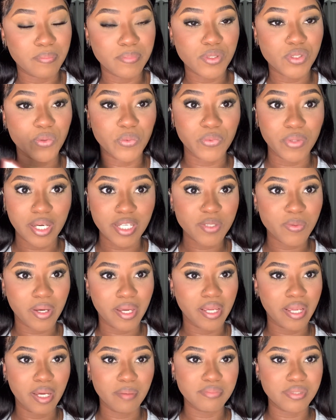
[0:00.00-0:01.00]
so that's why I
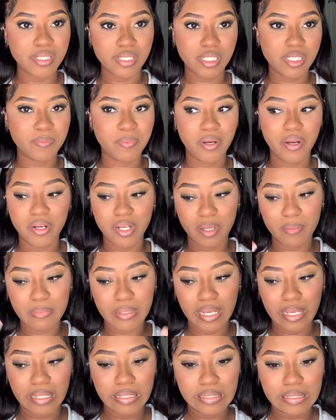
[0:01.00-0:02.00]
kept disappearing. I'm
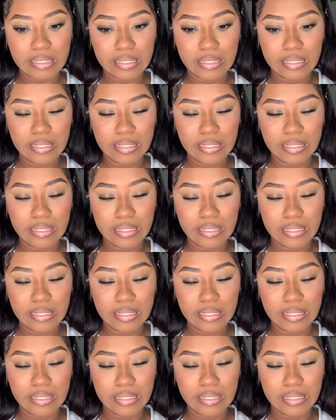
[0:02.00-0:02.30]
like,